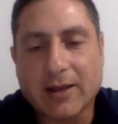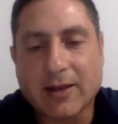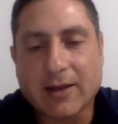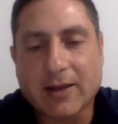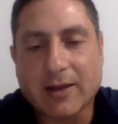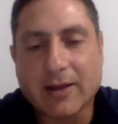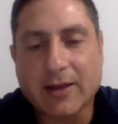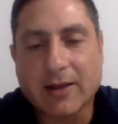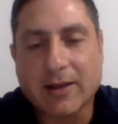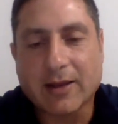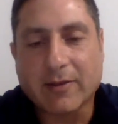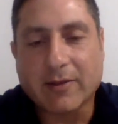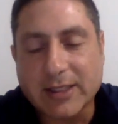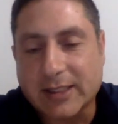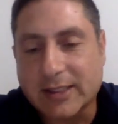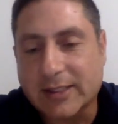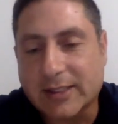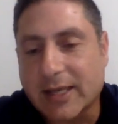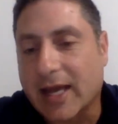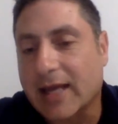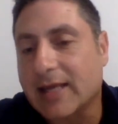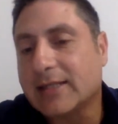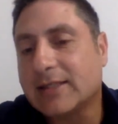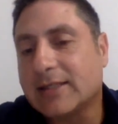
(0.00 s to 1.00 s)
For every
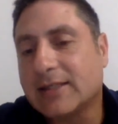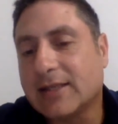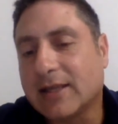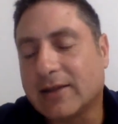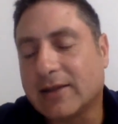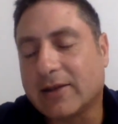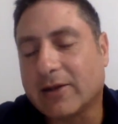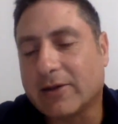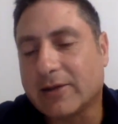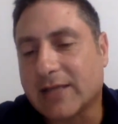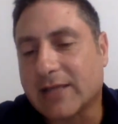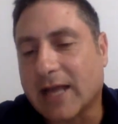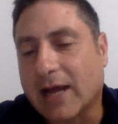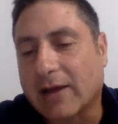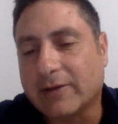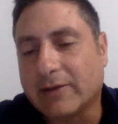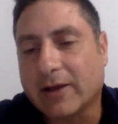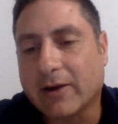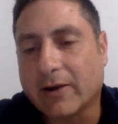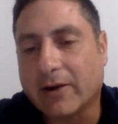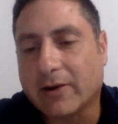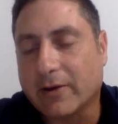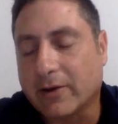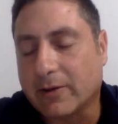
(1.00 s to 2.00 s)
success that there's out
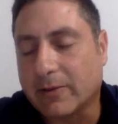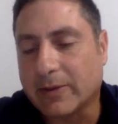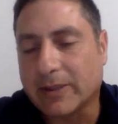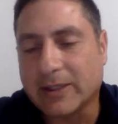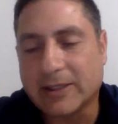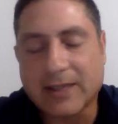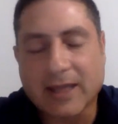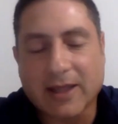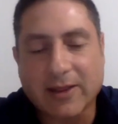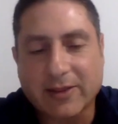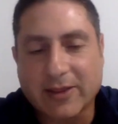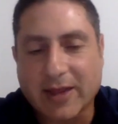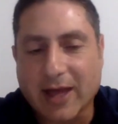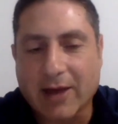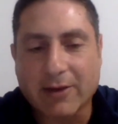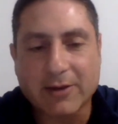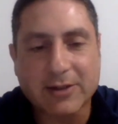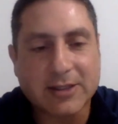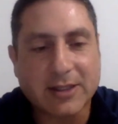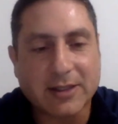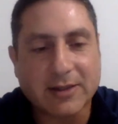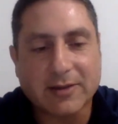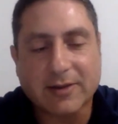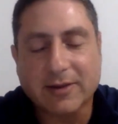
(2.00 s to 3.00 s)
there, there will be
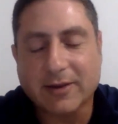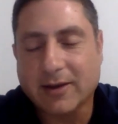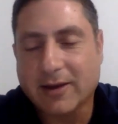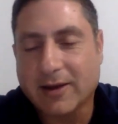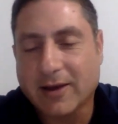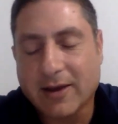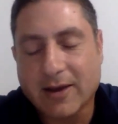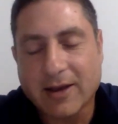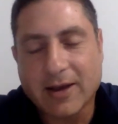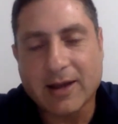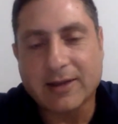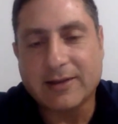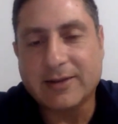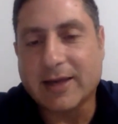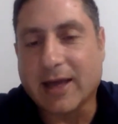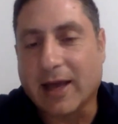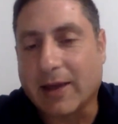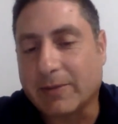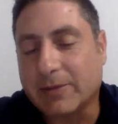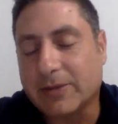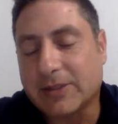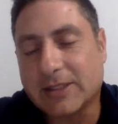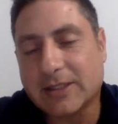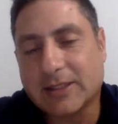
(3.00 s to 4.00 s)
10,000
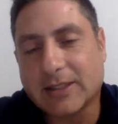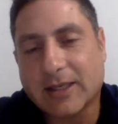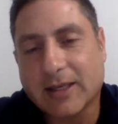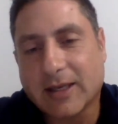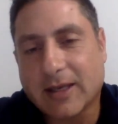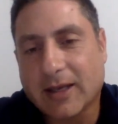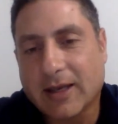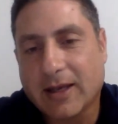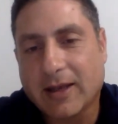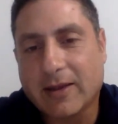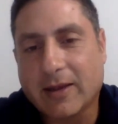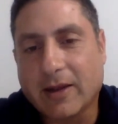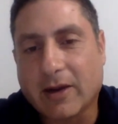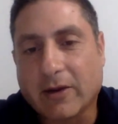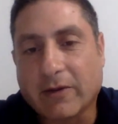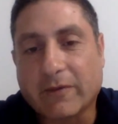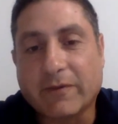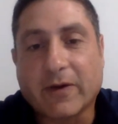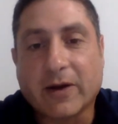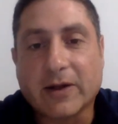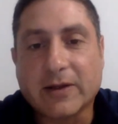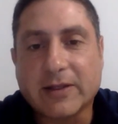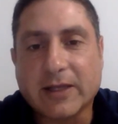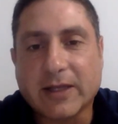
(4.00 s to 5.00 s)
attempts that are
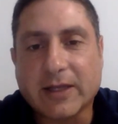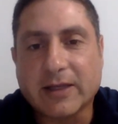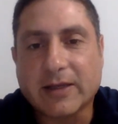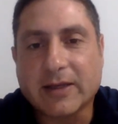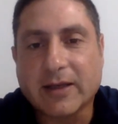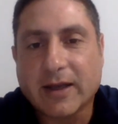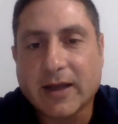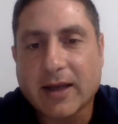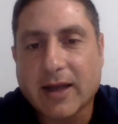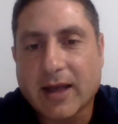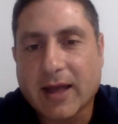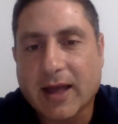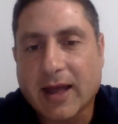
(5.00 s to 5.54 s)
funded,